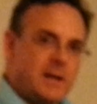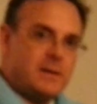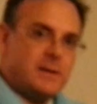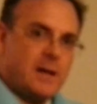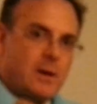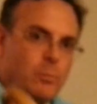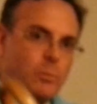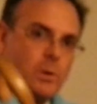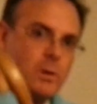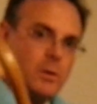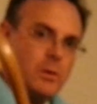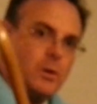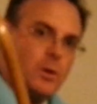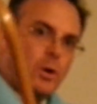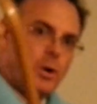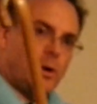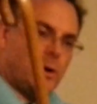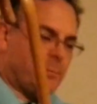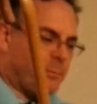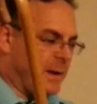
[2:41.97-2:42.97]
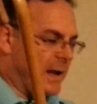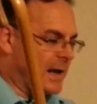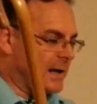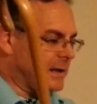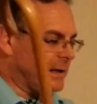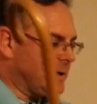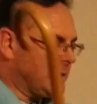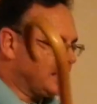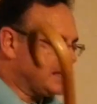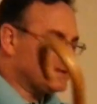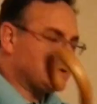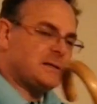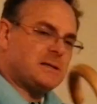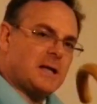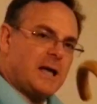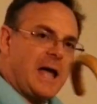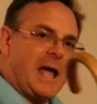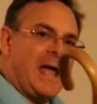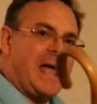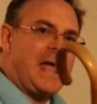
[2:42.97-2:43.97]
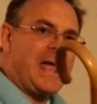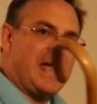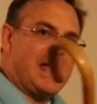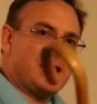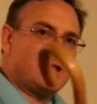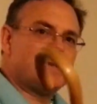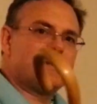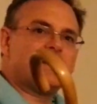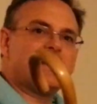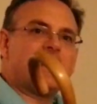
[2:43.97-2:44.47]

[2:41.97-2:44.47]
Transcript: that will hurt badly is the hands and